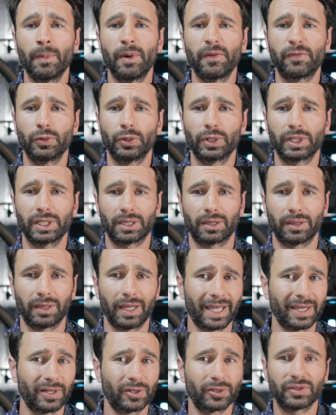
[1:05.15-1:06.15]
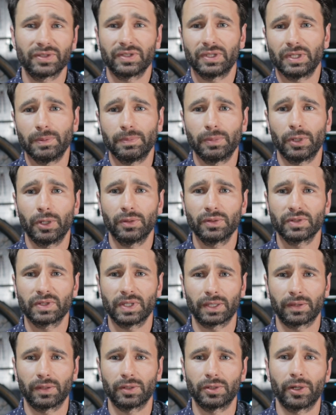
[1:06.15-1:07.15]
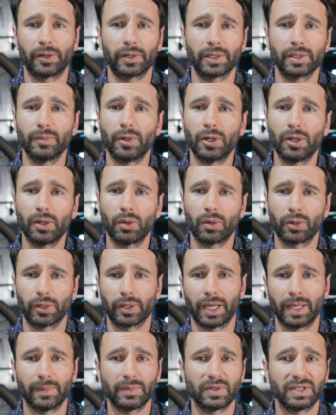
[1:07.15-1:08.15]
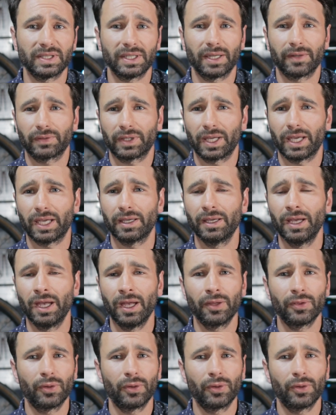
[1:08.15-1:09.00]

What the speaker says: But if you look at lighter seat posts like the Darimo or MCFK,